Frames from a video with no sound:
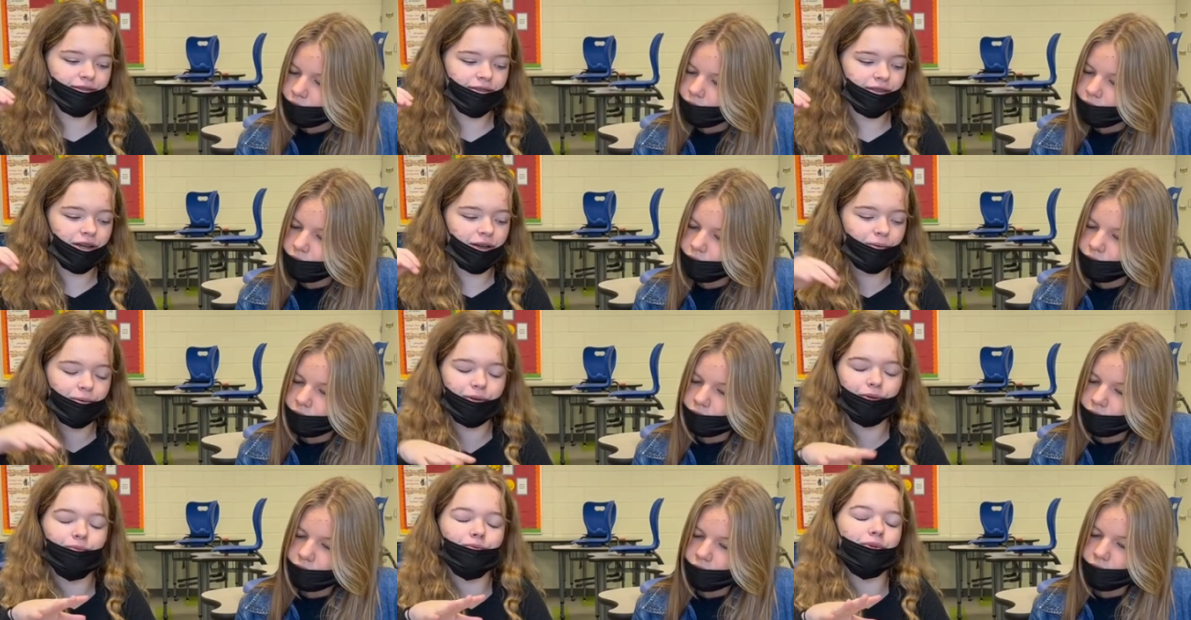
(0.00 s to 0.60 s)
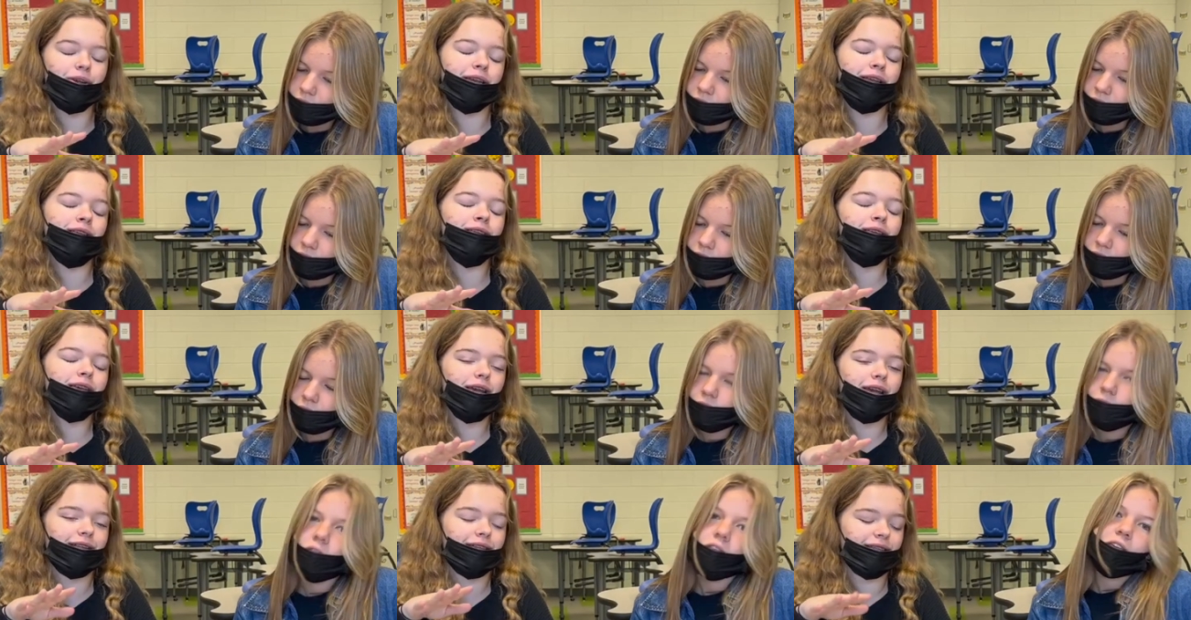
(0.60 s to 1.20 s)
Speaker 1: go in
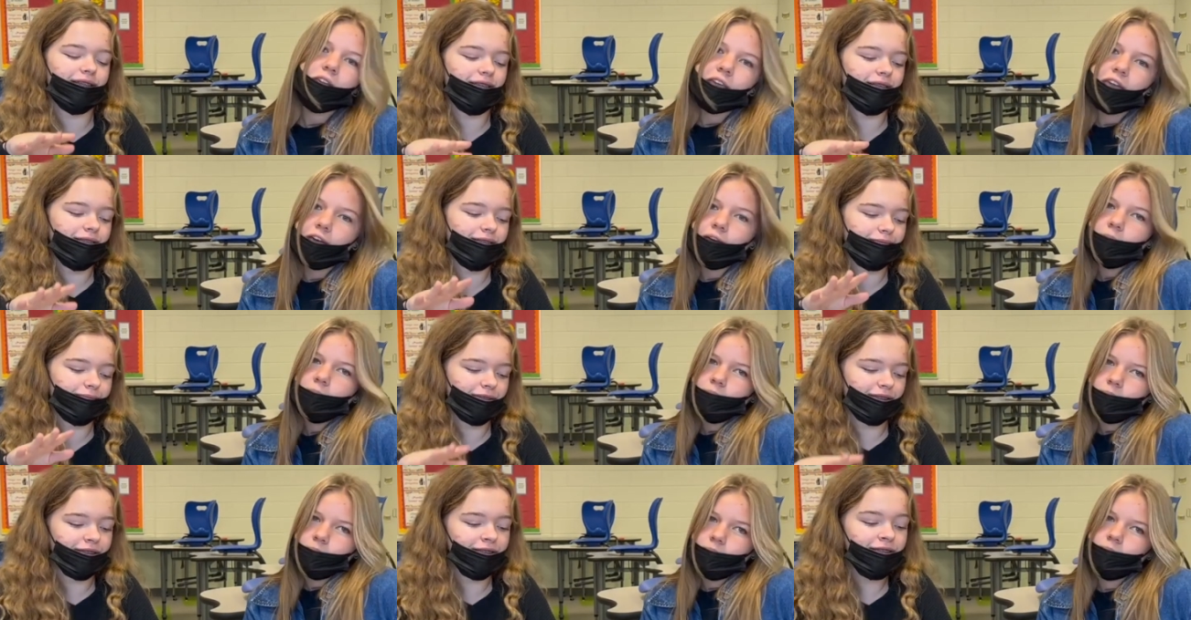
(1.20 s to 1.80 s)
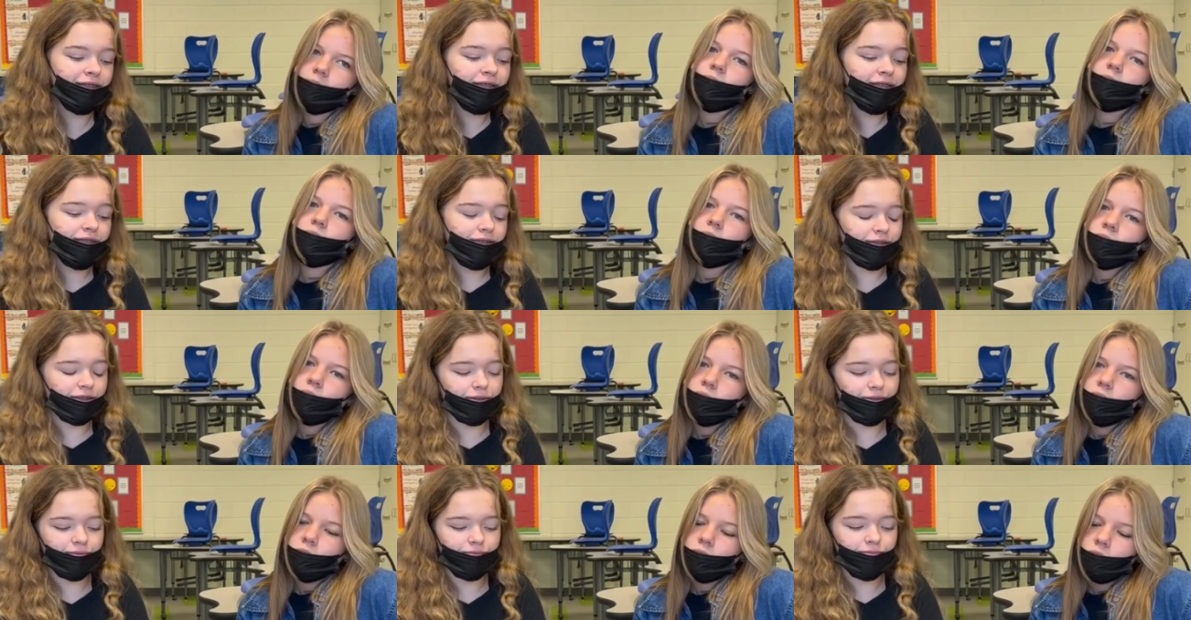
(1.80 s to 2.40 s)
red at the yeah. of part,
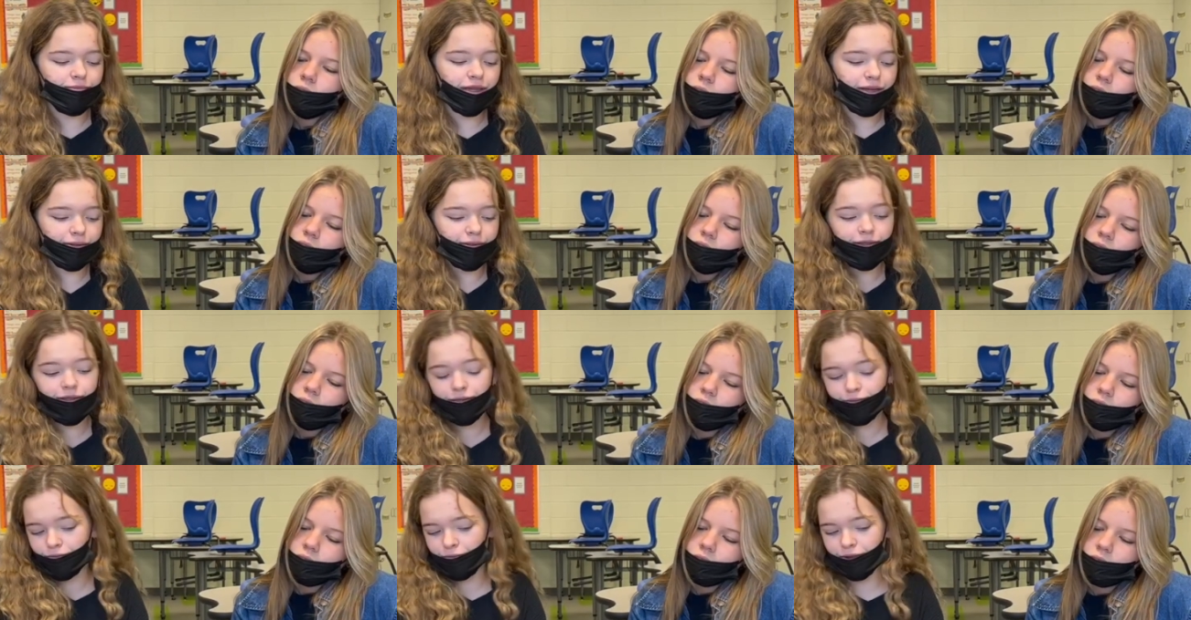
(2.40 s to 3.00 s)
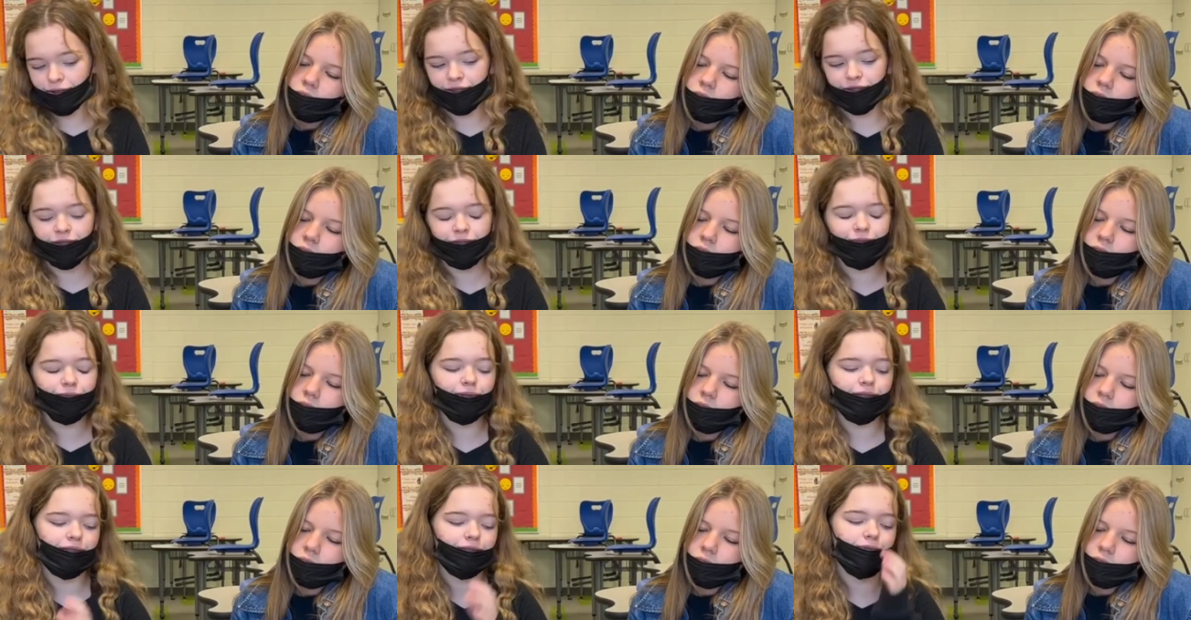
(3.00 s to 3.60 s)
so that would look really
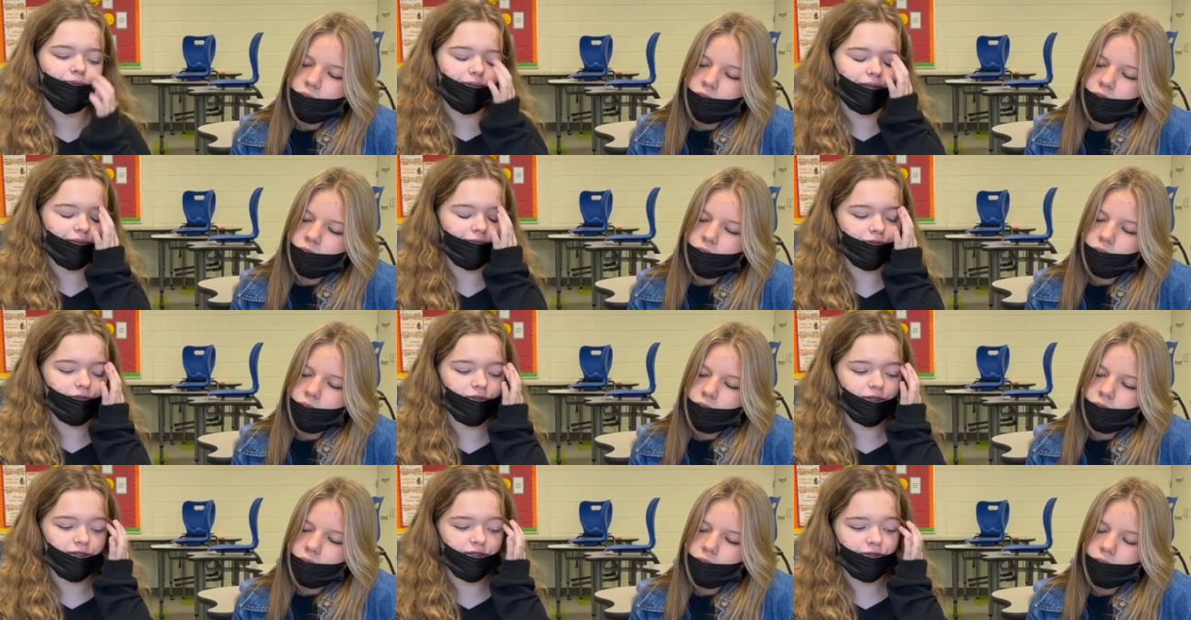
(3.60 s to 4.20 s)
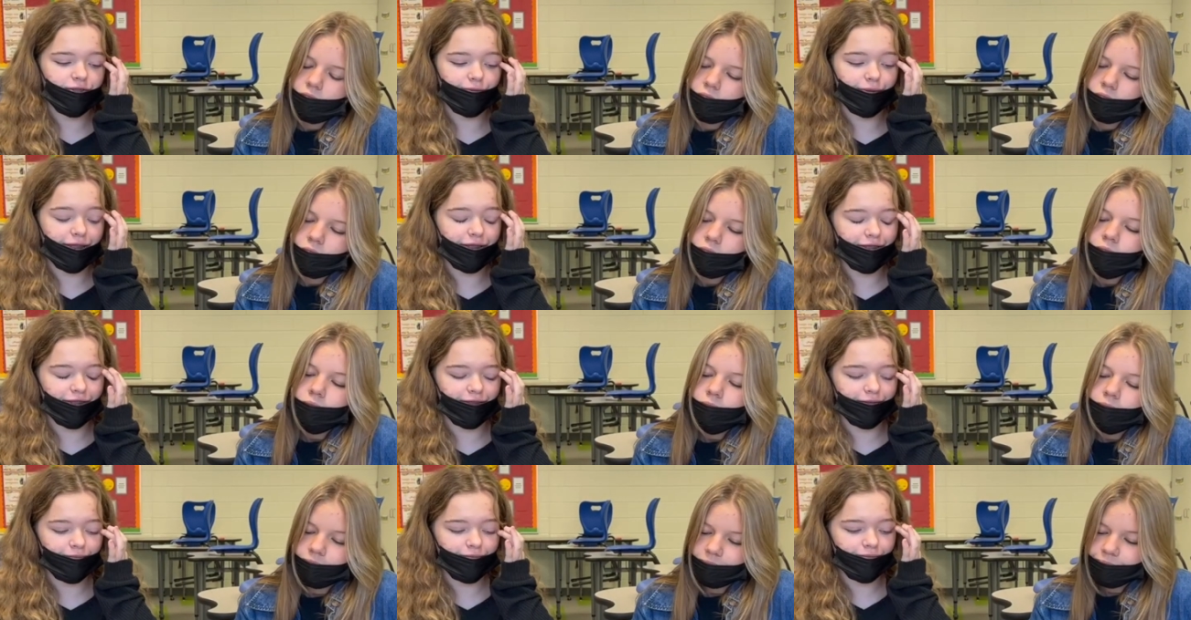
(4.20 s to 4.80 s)
good with whatever dress you're
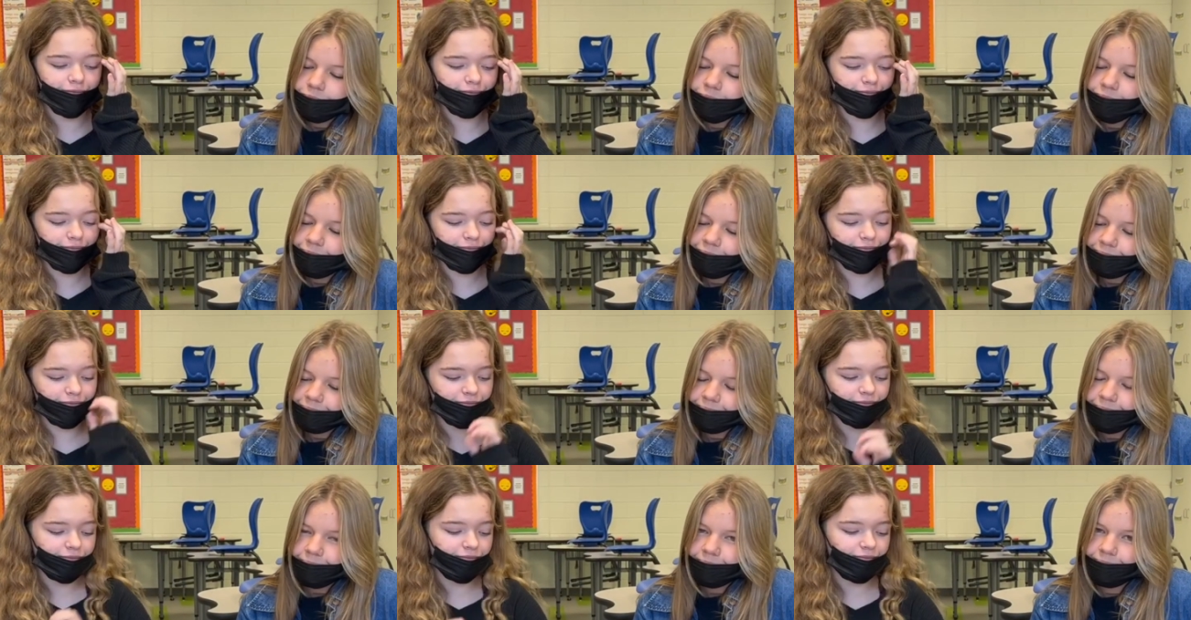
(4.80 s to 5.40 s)
wearing. Mm -hmm.